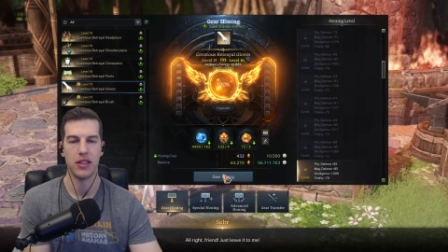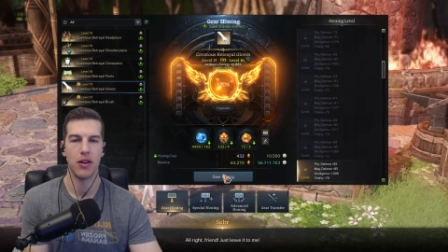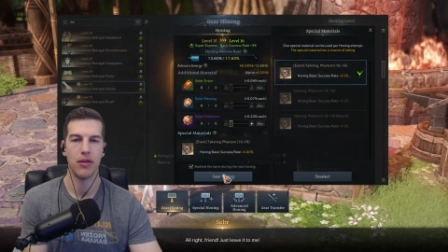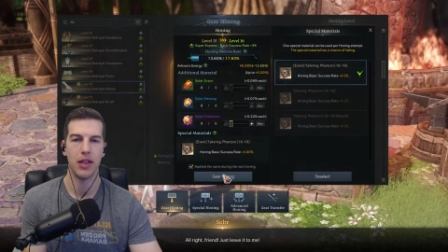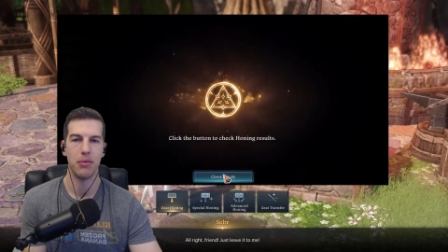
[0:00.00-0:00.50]
It's
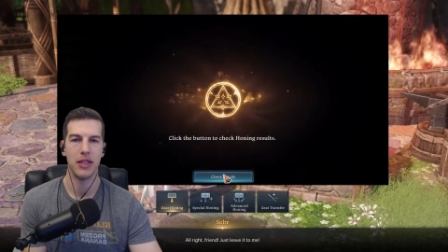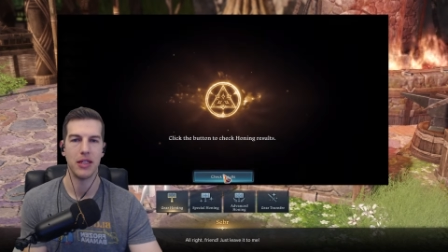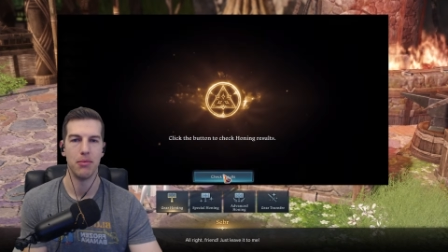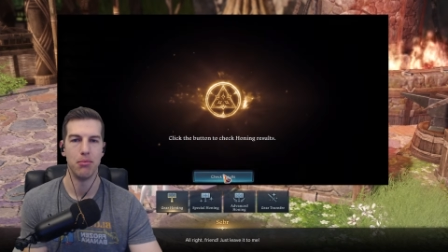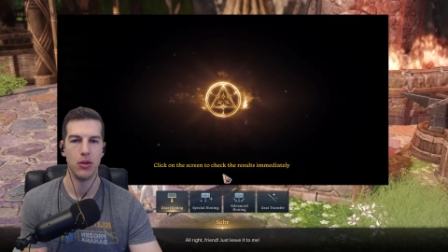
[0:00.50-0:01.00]
not really meant
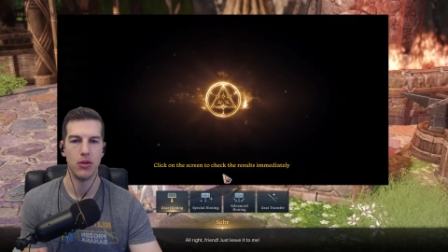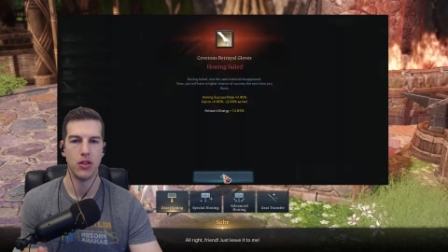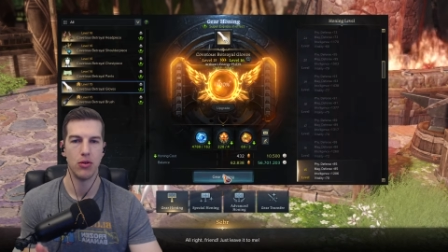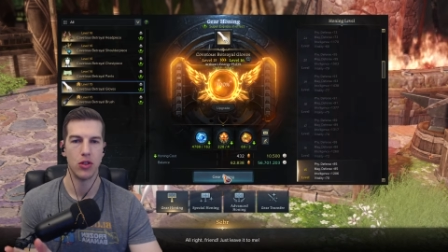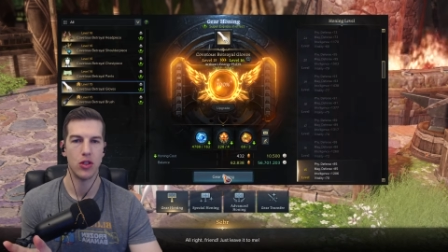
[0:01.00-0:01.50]
to boost
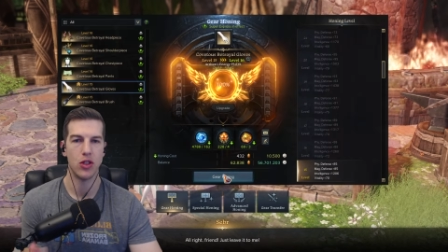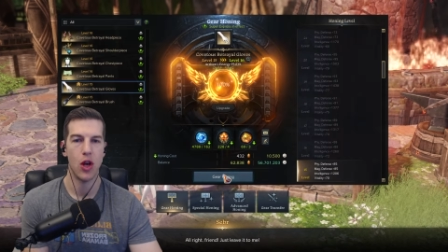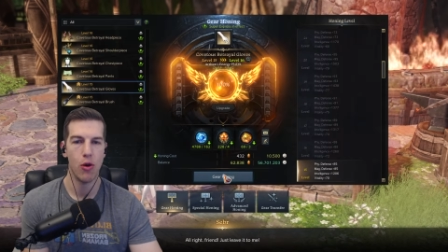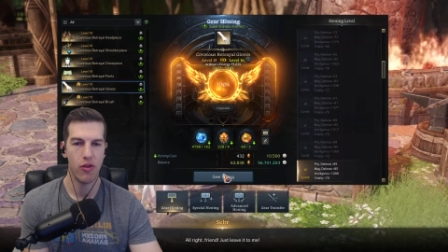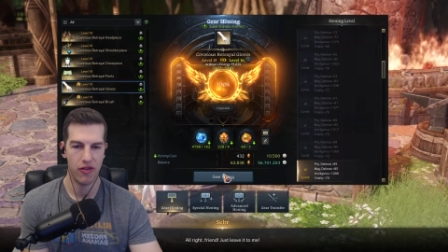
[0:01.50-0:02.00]
you
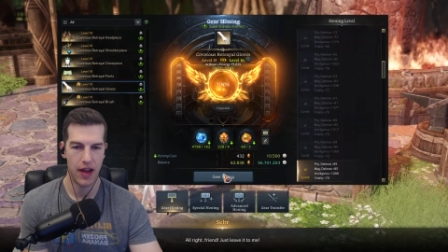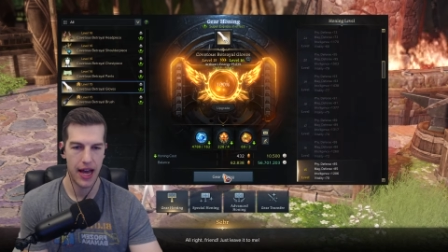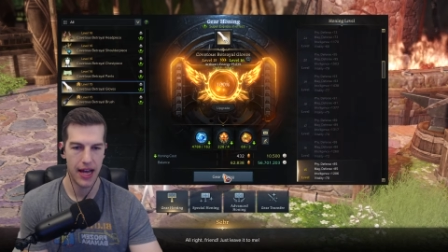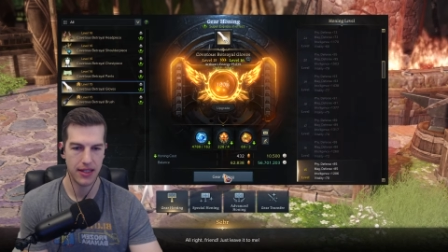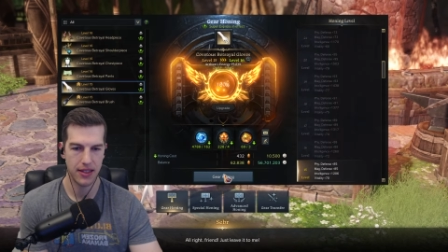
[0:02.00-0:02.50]
so
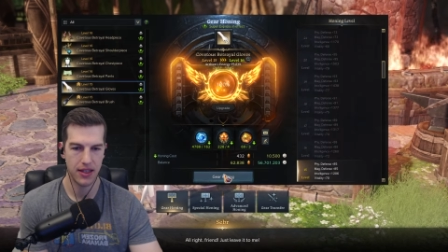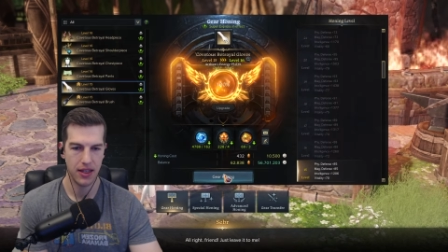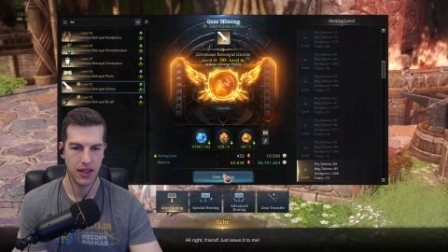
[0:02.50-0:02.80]
fast